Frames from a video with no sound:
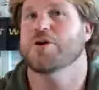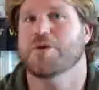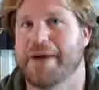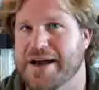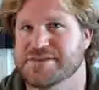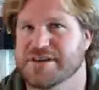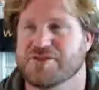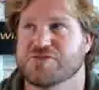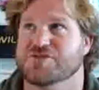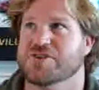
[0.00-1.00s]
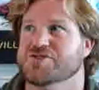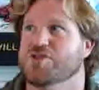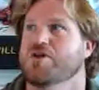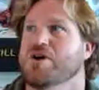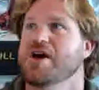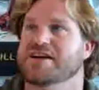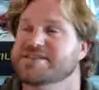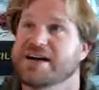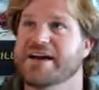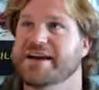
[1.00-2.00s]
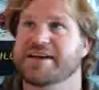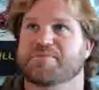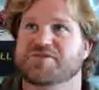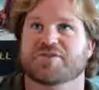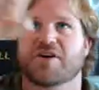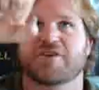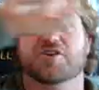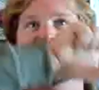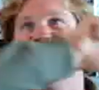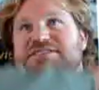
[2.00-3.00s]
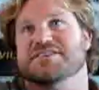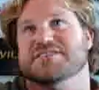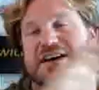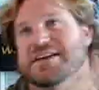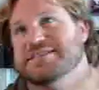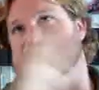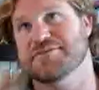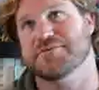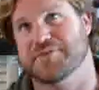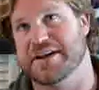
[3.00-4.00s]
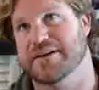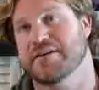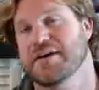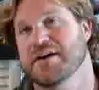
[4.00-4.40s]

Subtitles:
OMACs, and there's also a tie-in in between all the crises that I didn't read